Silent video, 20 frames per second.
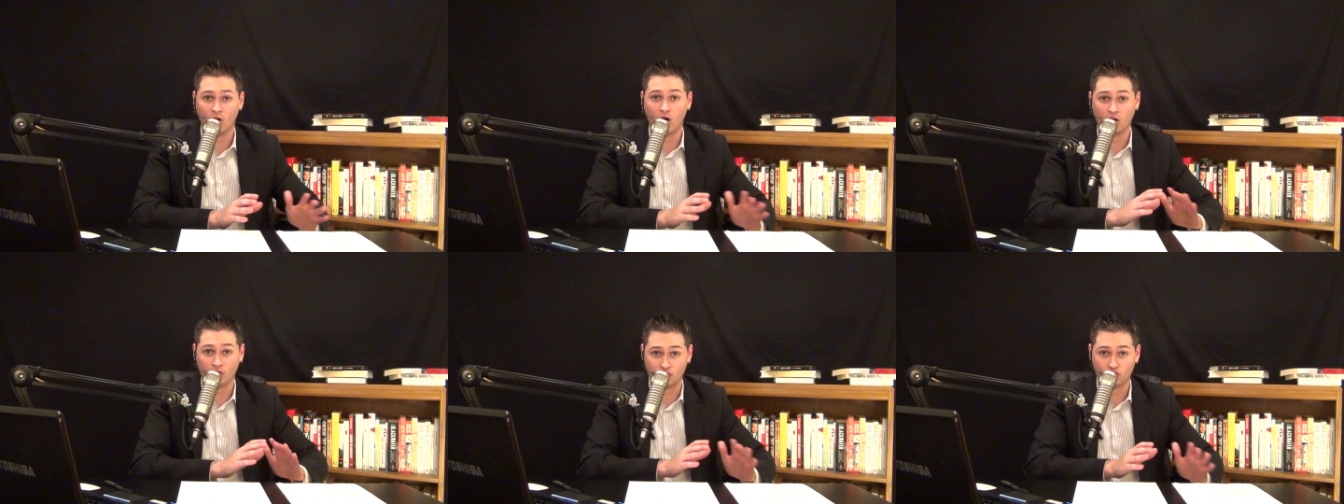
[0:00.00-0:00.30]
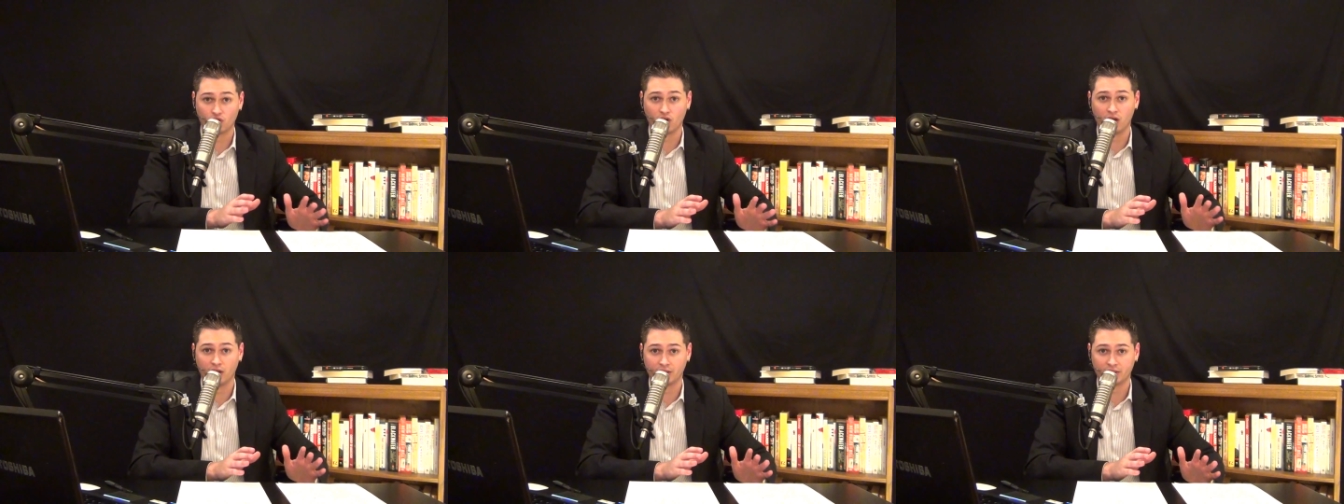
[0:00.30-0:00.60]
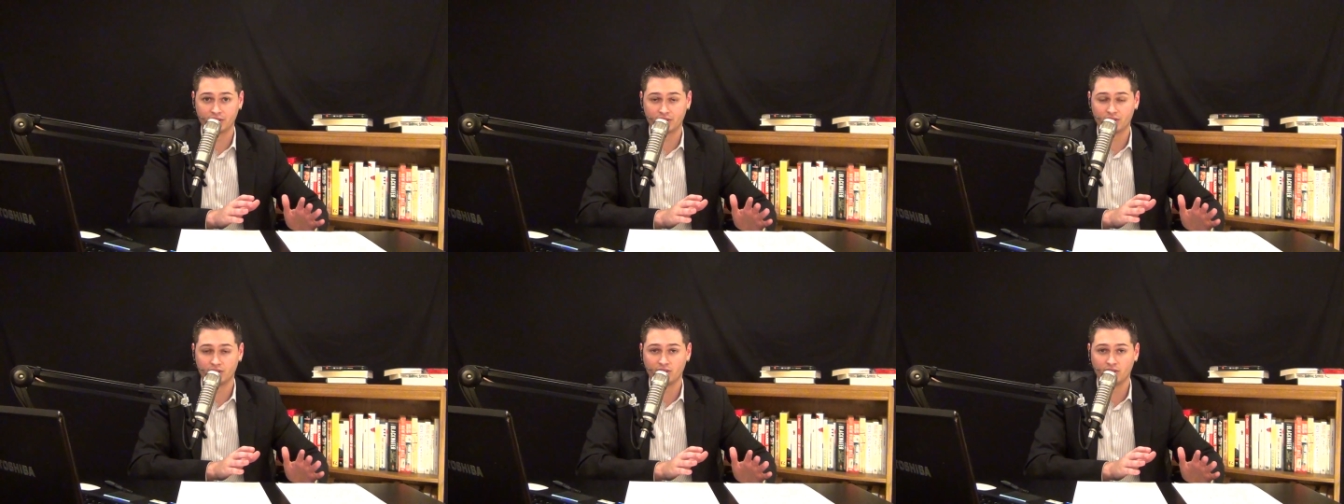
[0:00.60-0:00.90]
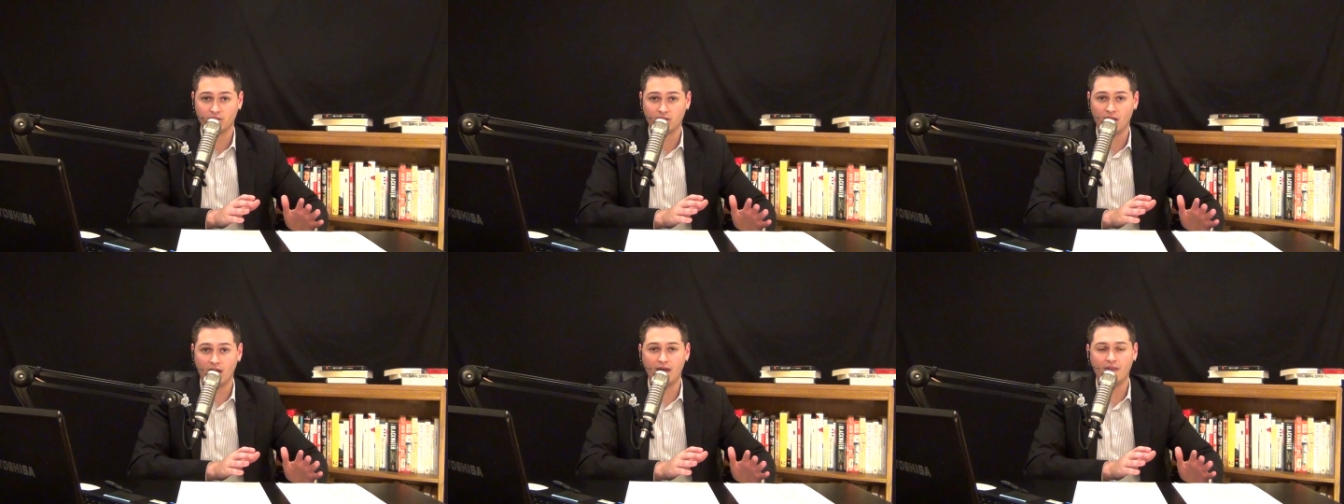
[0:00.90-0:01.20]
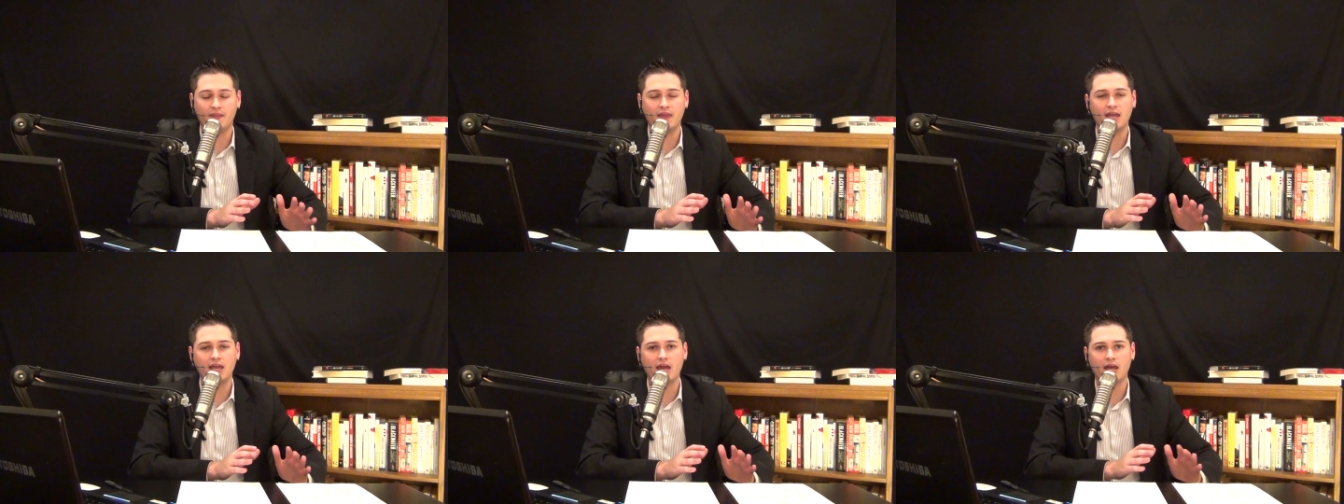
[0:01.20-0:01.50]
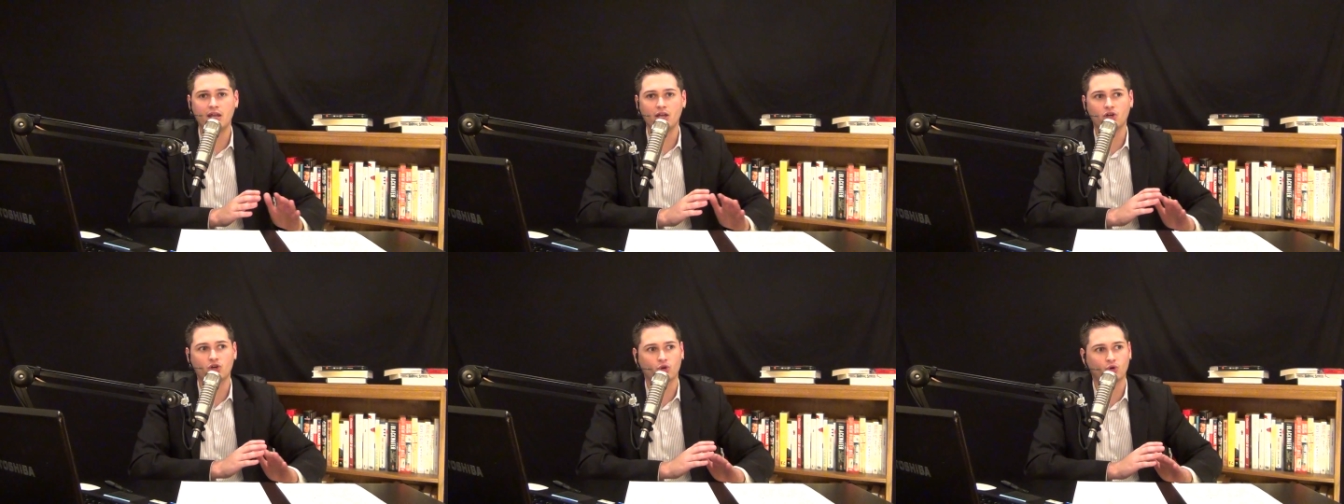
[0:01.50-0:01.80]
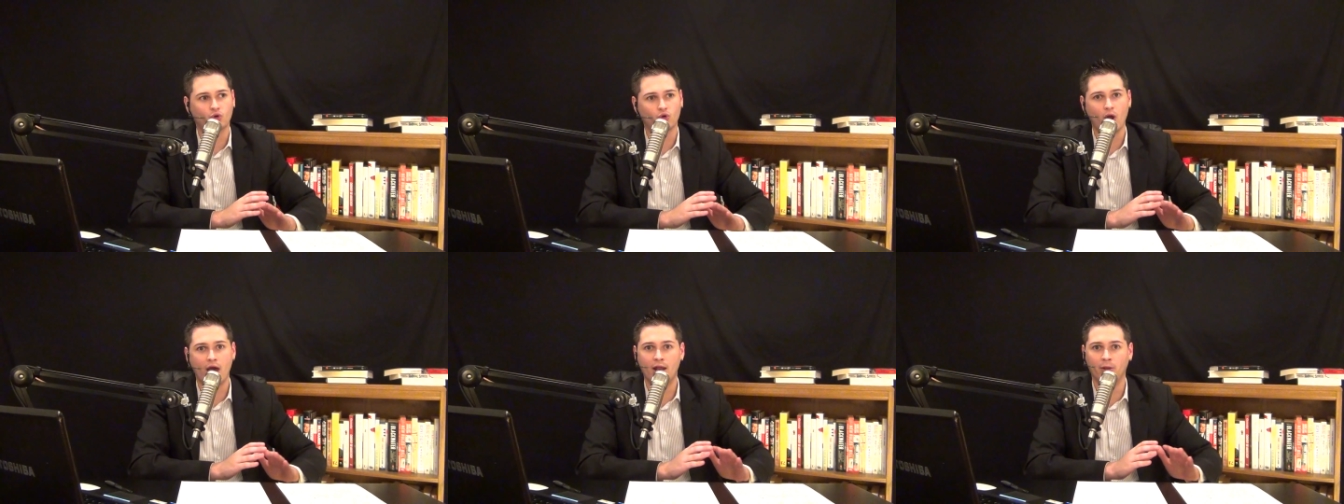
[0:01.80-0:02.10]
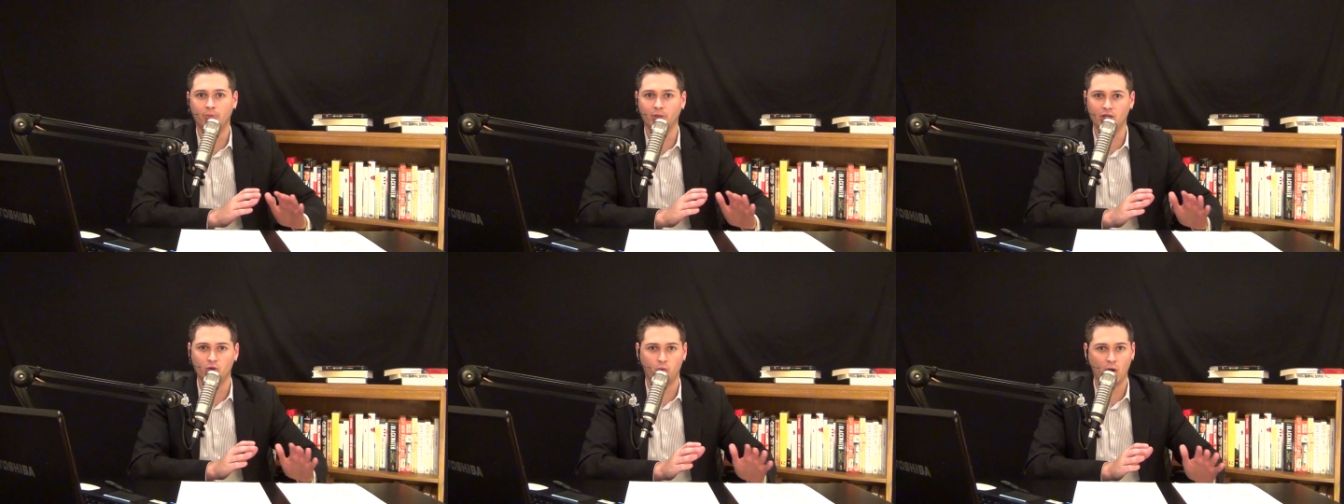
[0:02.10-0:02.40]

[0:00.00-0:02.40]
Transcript: on drugs, and they get incredibly